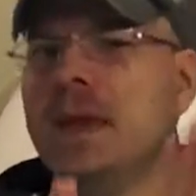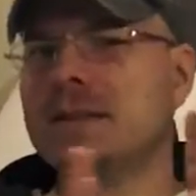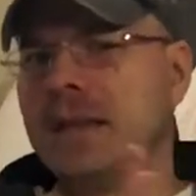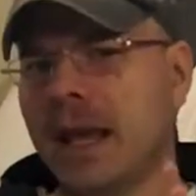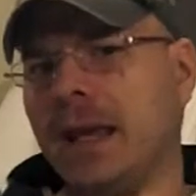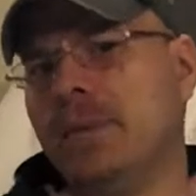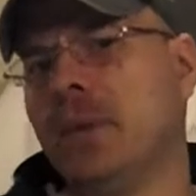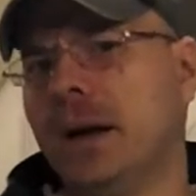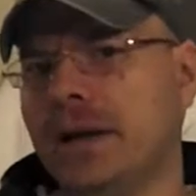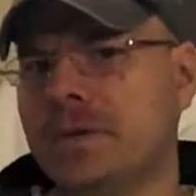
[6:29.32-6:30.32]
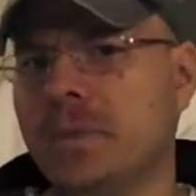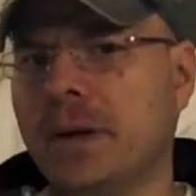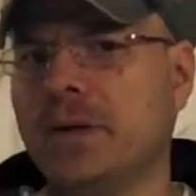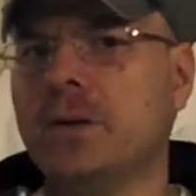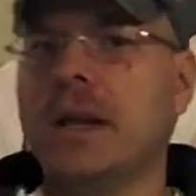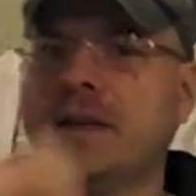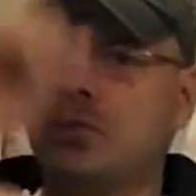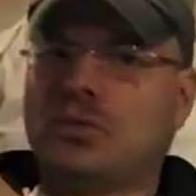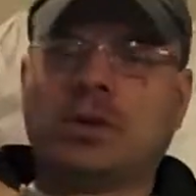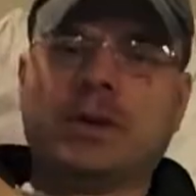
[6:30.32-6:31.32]
It's an A-minus beer. It's
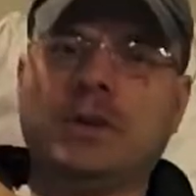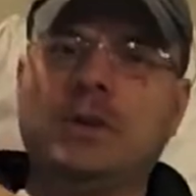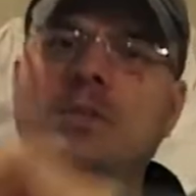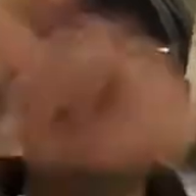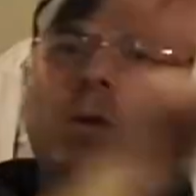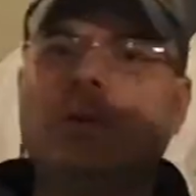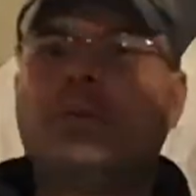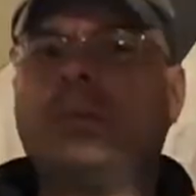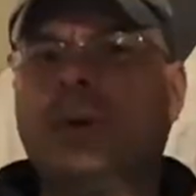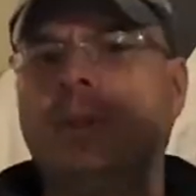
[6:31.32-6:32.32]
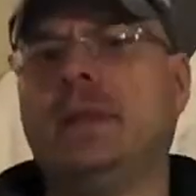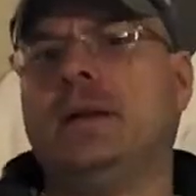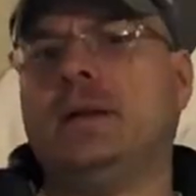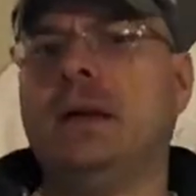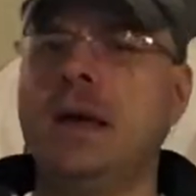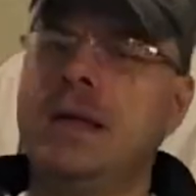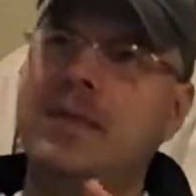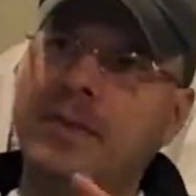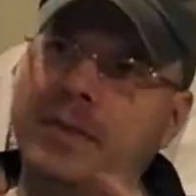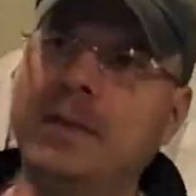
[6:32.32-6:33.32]
a really good beer, but the
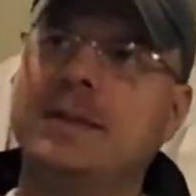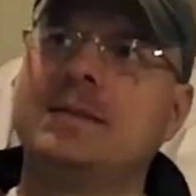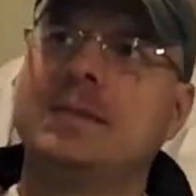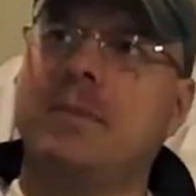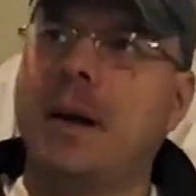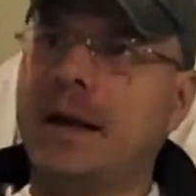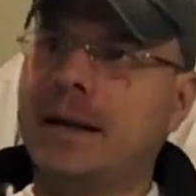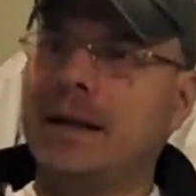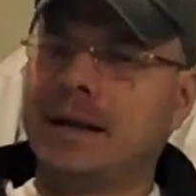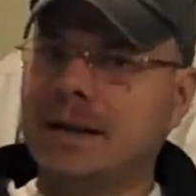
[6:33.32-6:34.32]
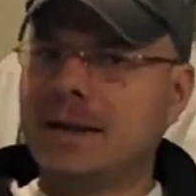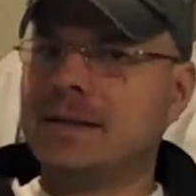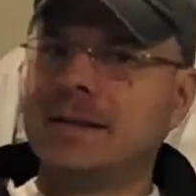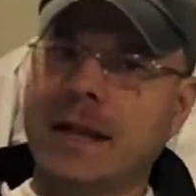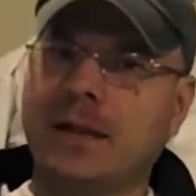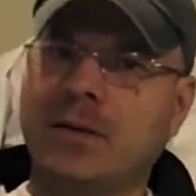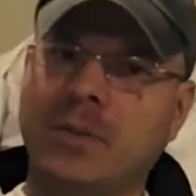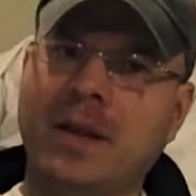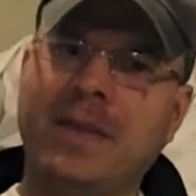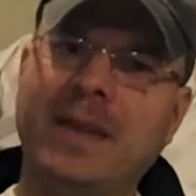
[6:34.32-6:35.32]
thinness of the body kind of lets it down a little
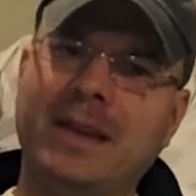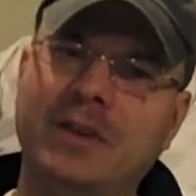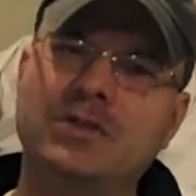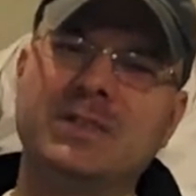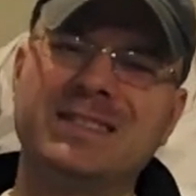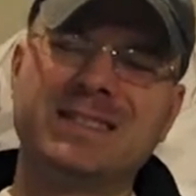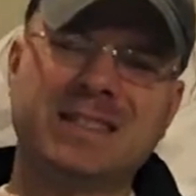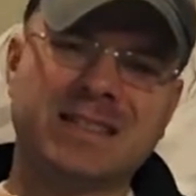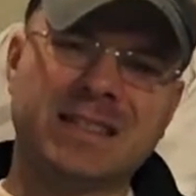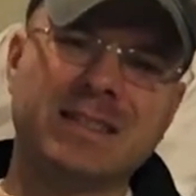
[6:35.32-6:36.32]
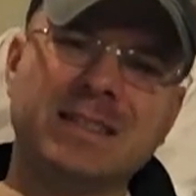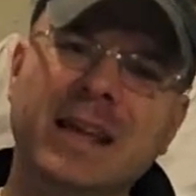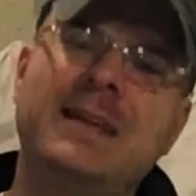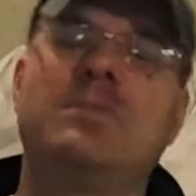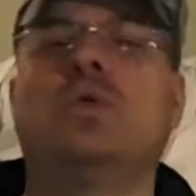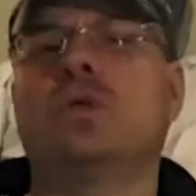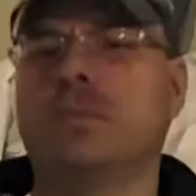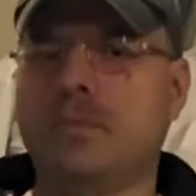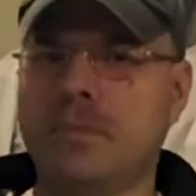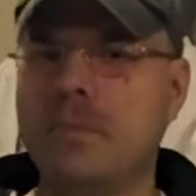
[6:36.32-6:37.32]
bit. I think it could use just a slight more
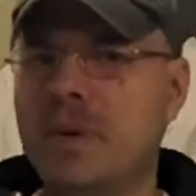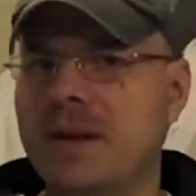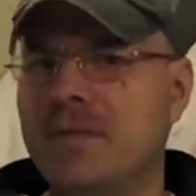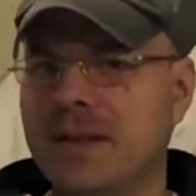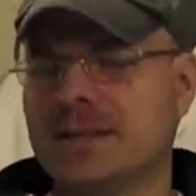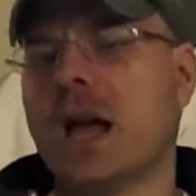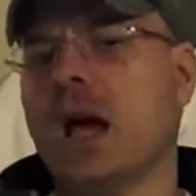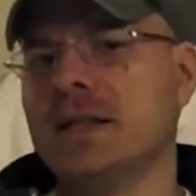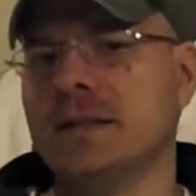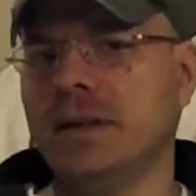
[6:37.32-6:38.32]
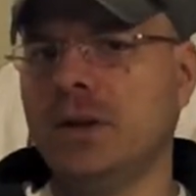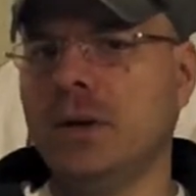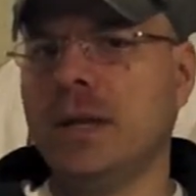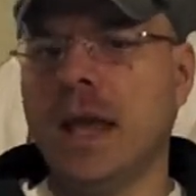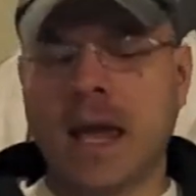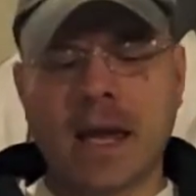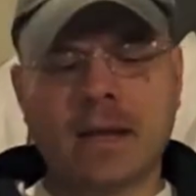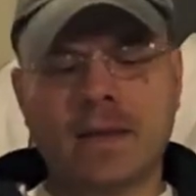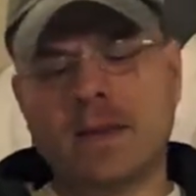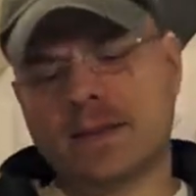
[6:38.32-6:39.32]
bit of viscosity to it. And
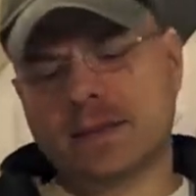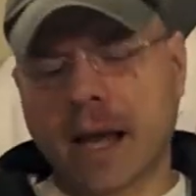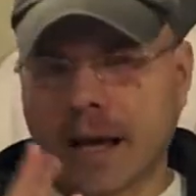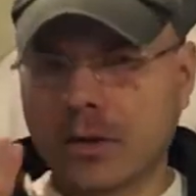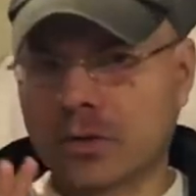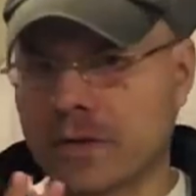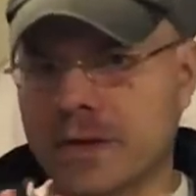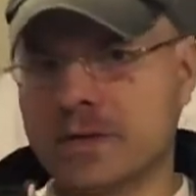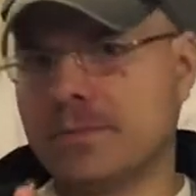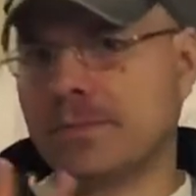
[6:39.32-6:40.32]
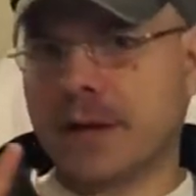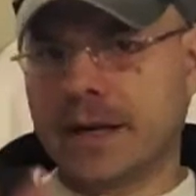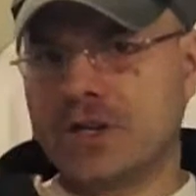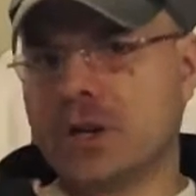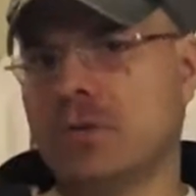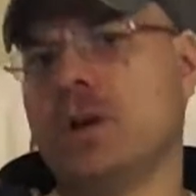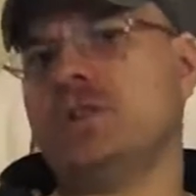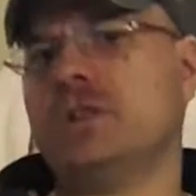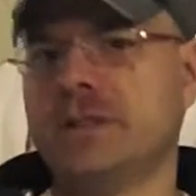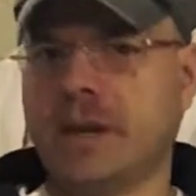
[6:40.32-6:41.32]
in this style or this kind of
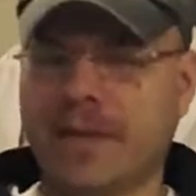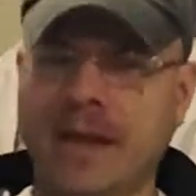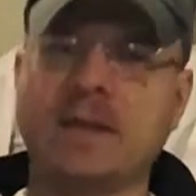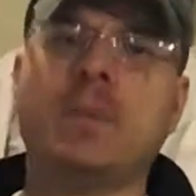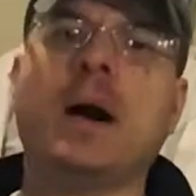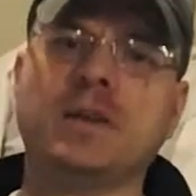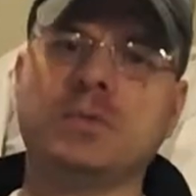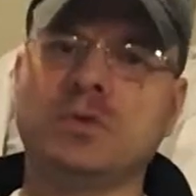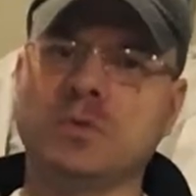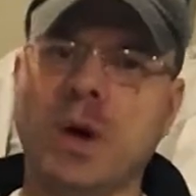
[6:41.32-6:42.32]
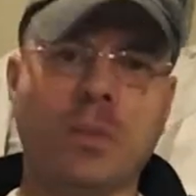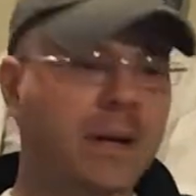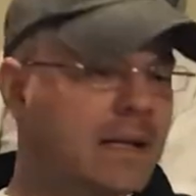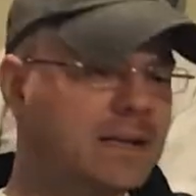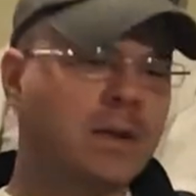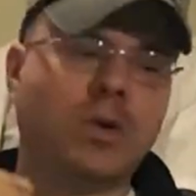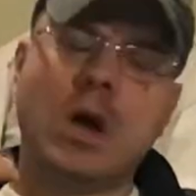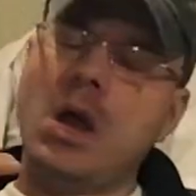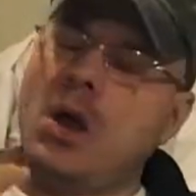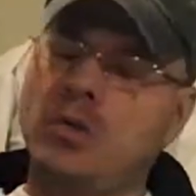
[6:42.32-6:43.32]
generation of stout, that is possible as well. But it's still
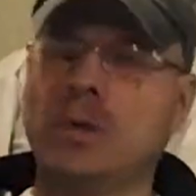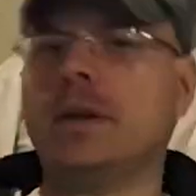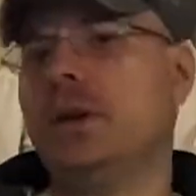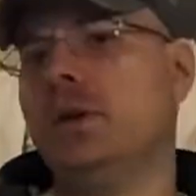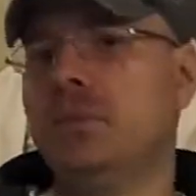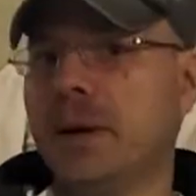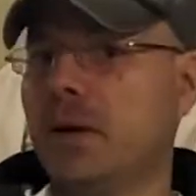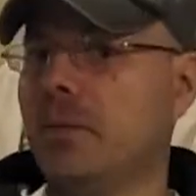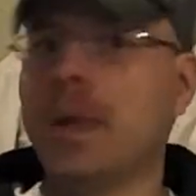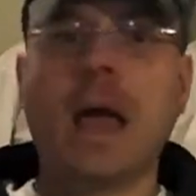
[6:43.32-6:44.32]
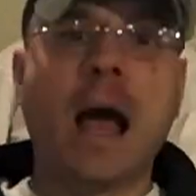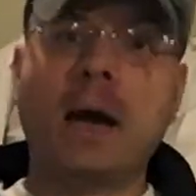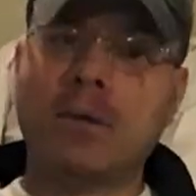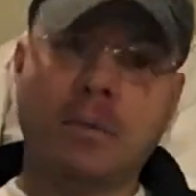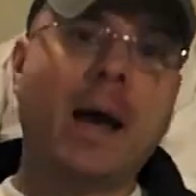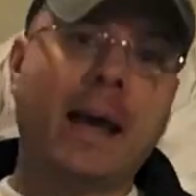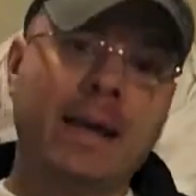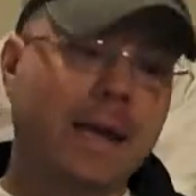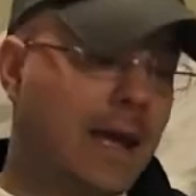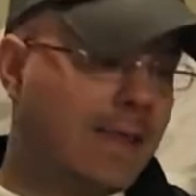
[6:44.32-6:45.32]
a really good beer. I would buy it
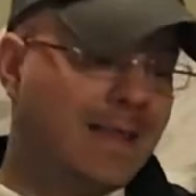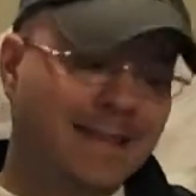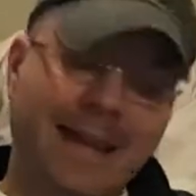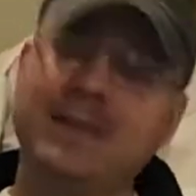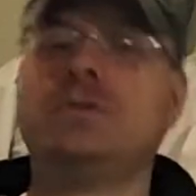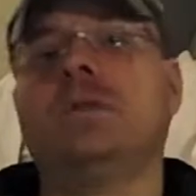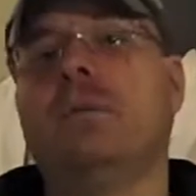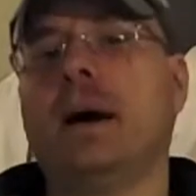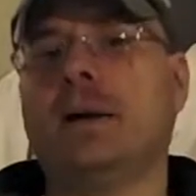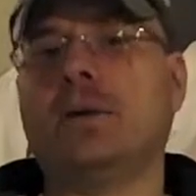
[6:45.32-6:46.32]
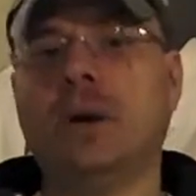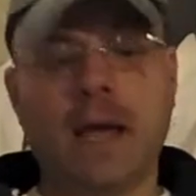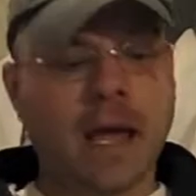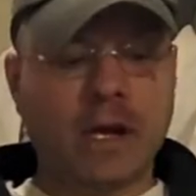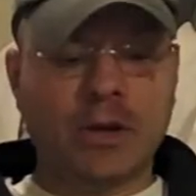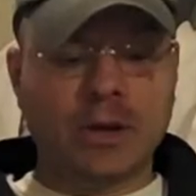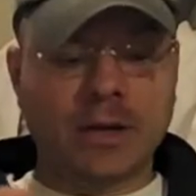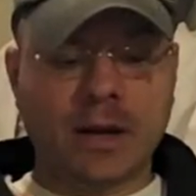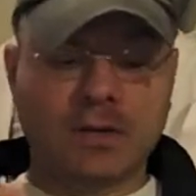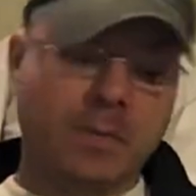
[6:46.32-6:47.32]
again. The date's on the bottle. And you can
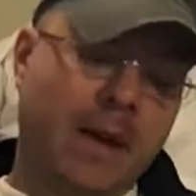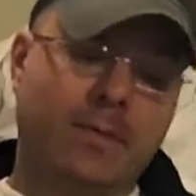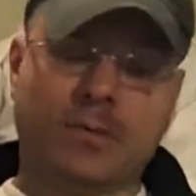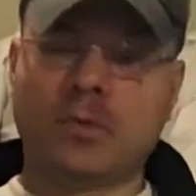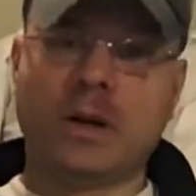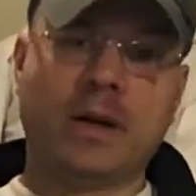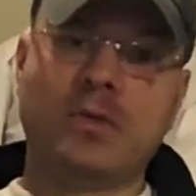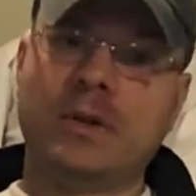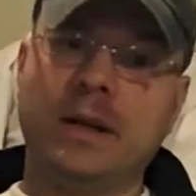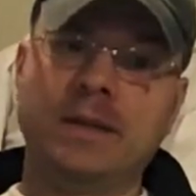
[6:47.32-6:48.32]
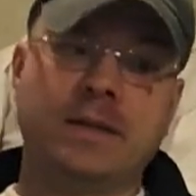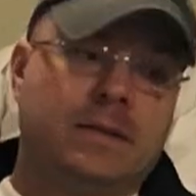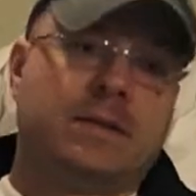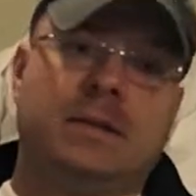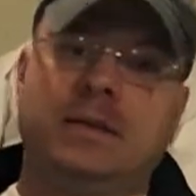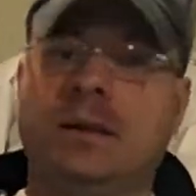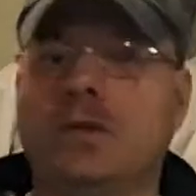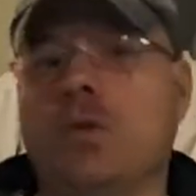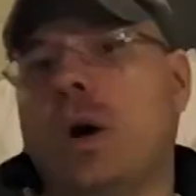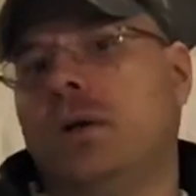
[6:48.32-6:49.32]
tell it's made from great ingredients. And it's
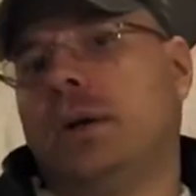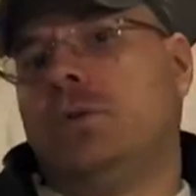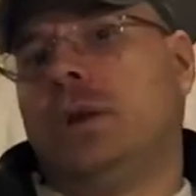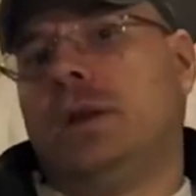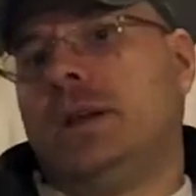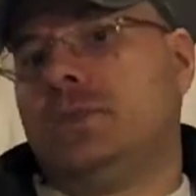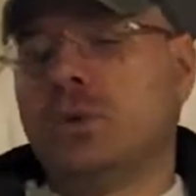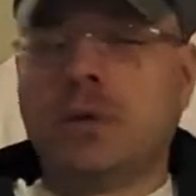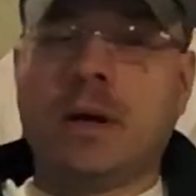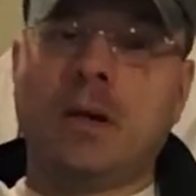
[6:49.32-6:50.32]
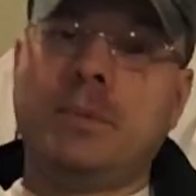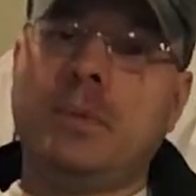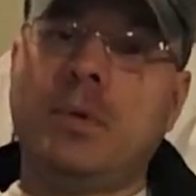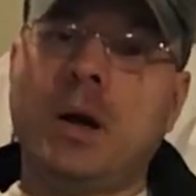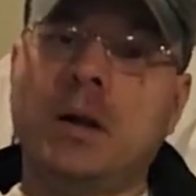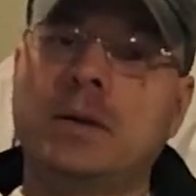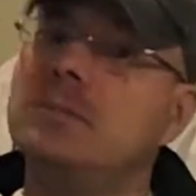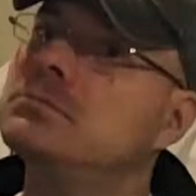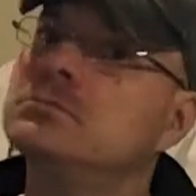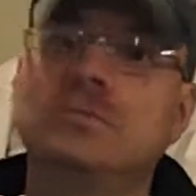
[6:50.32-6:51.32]
another quality Great Lakes Brewing Company product.
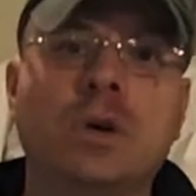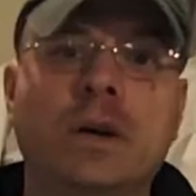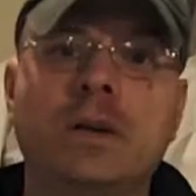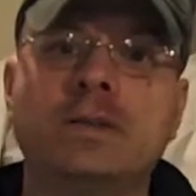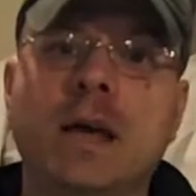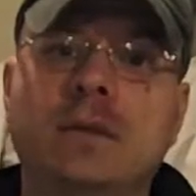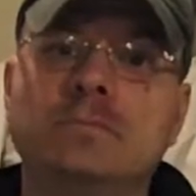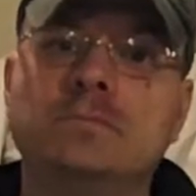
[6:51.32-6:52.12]
What can you say?